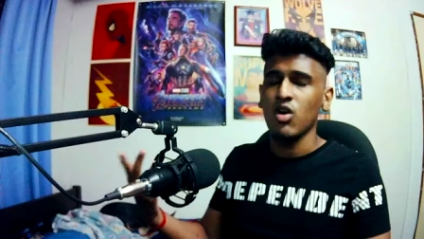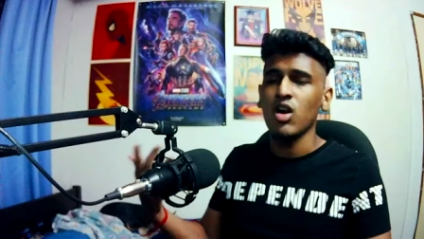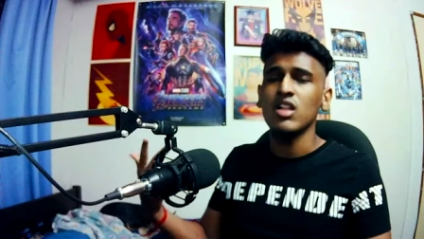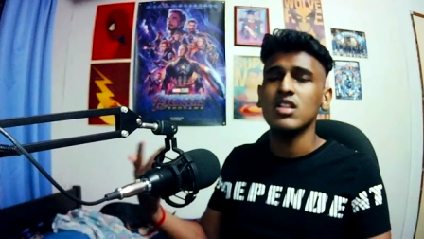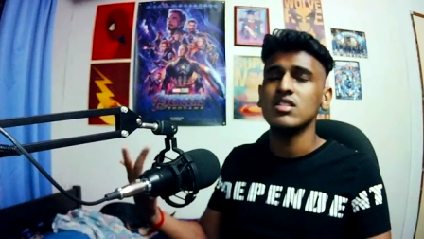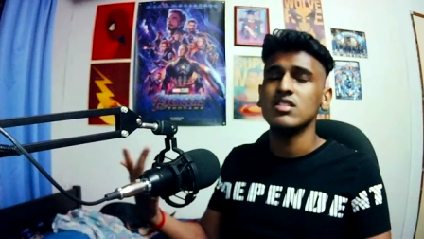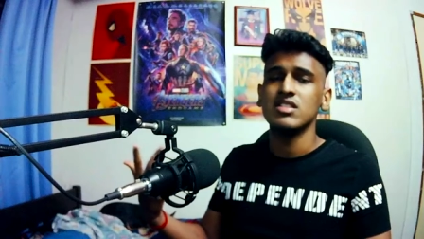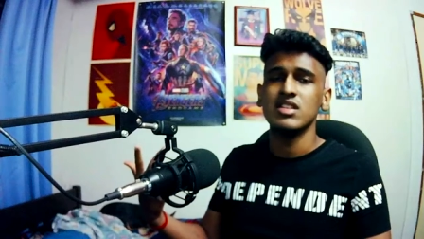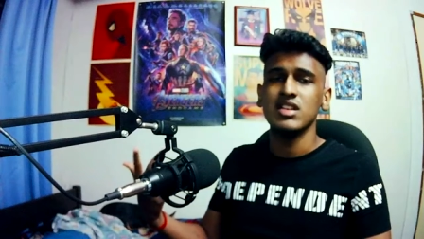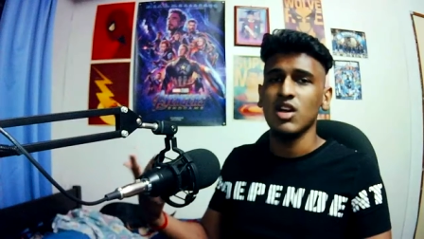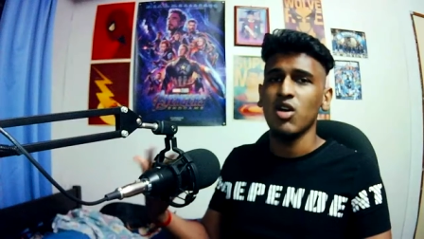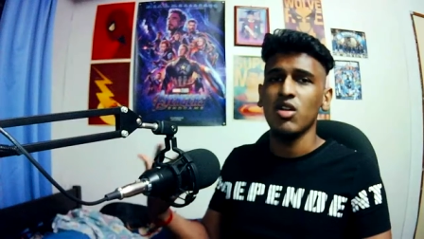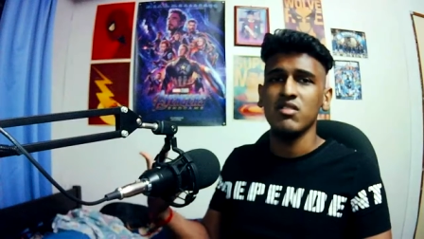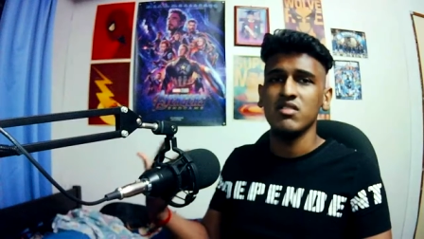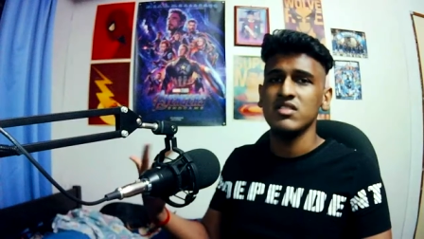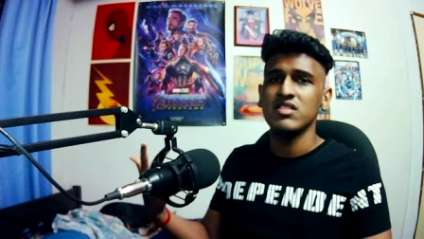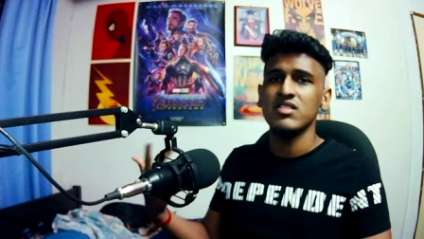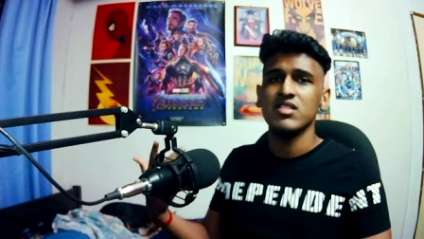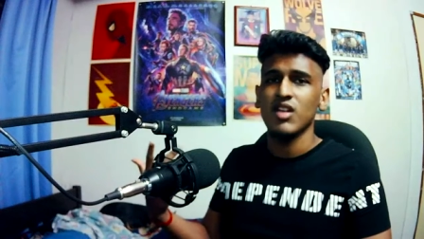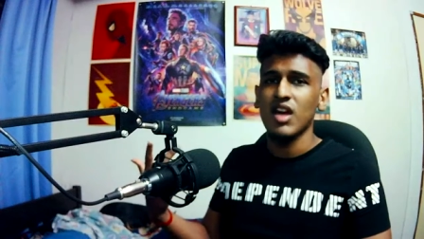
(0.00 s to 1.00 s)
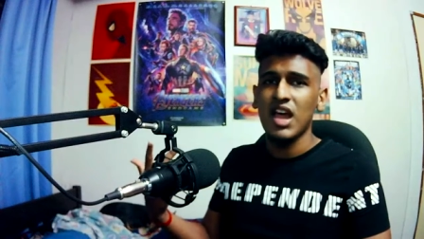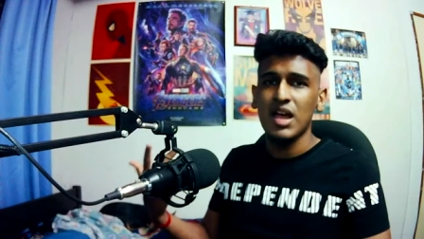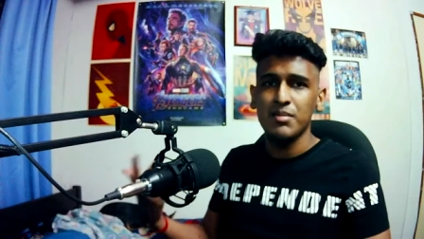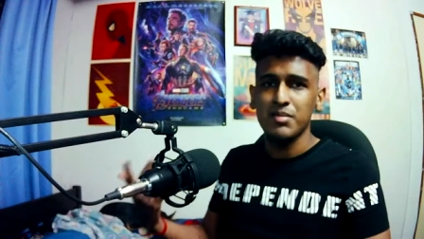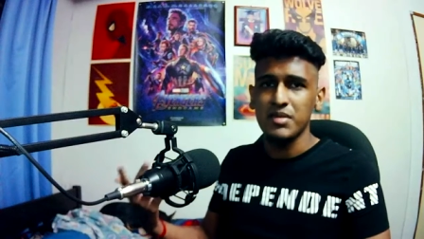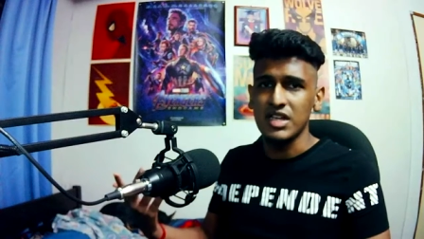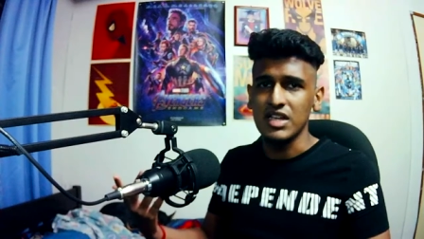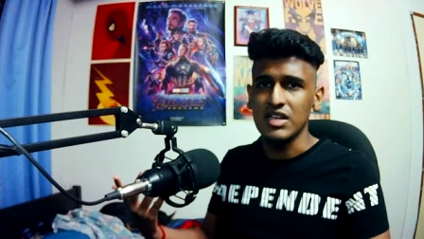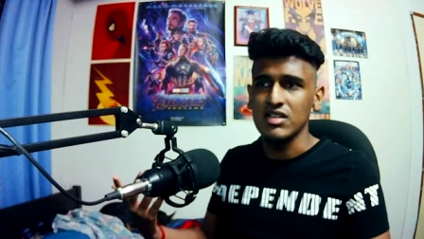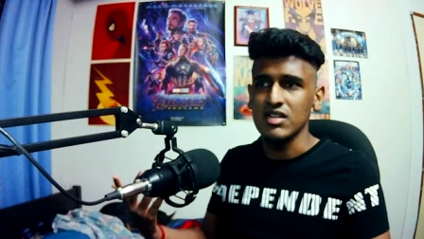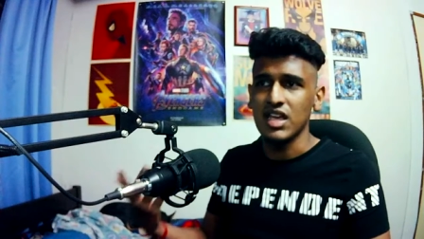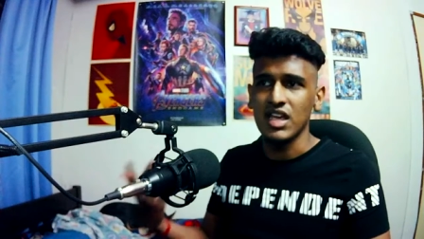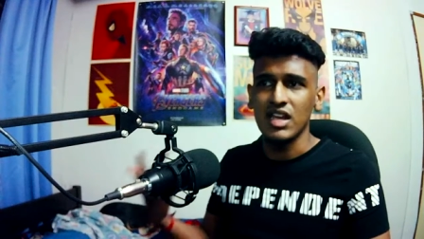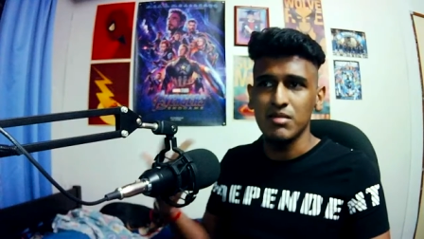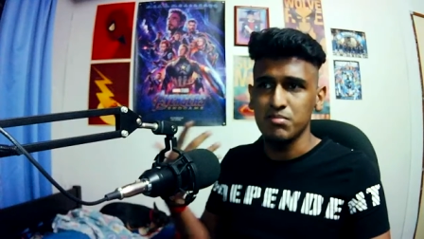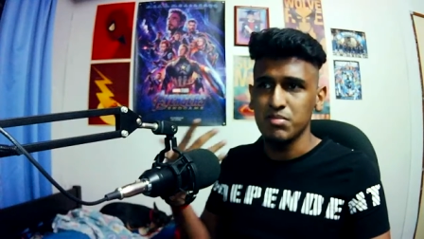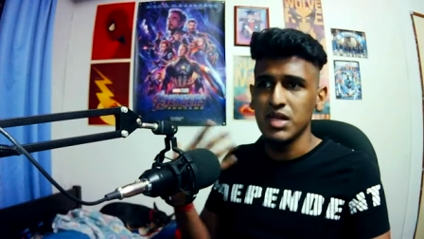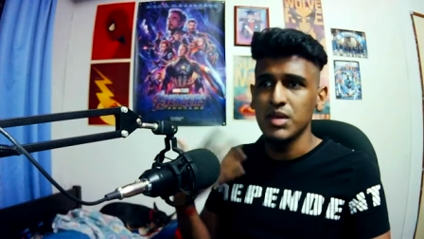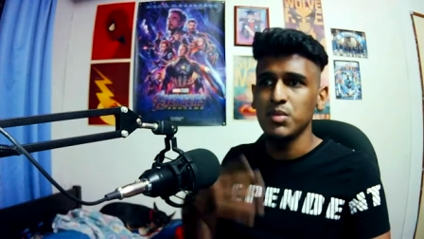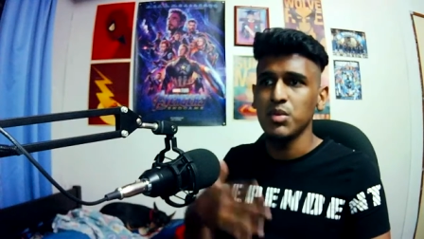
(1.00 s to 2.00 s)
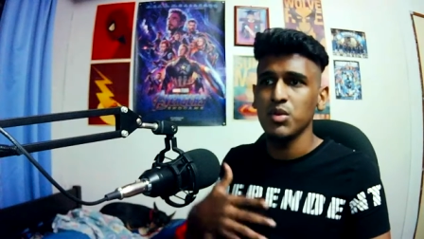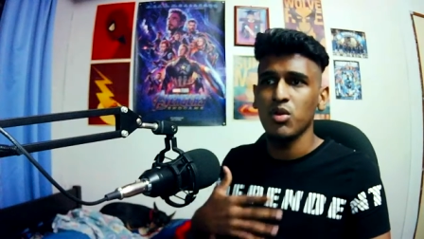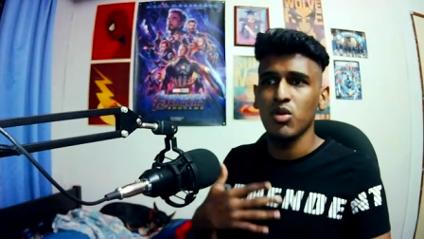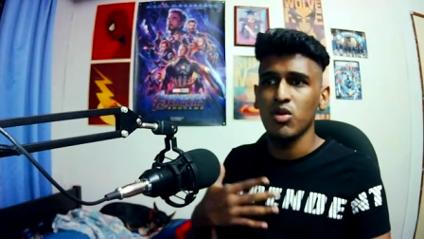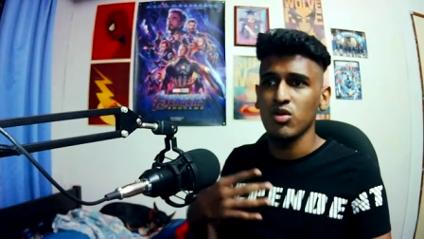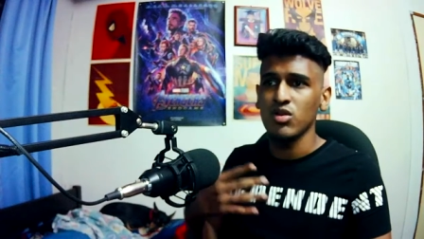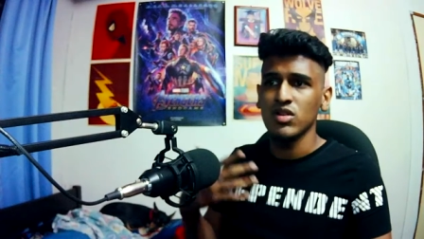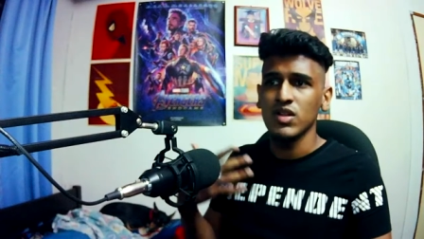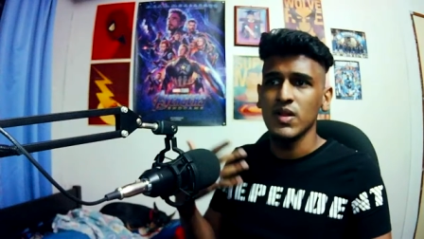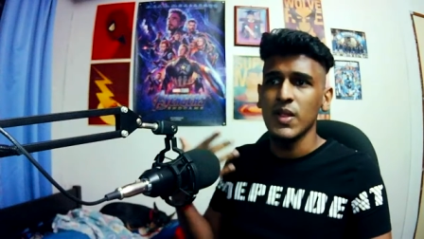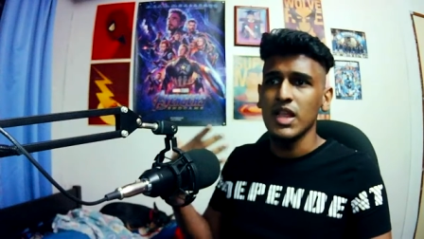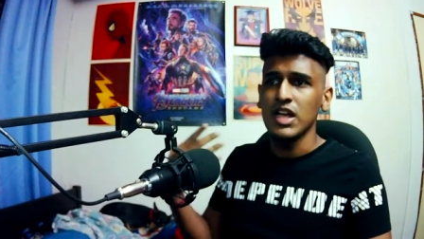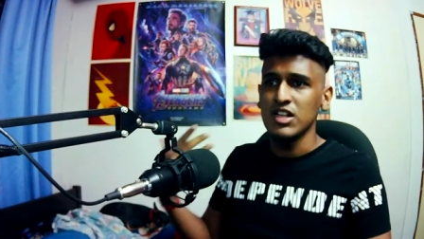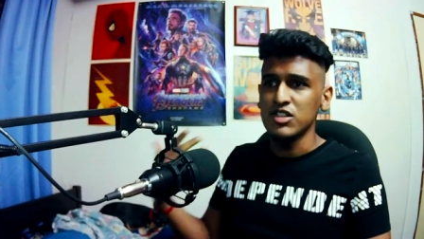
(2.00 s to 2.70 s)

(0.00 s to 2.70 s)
all, all of this are happening, and people are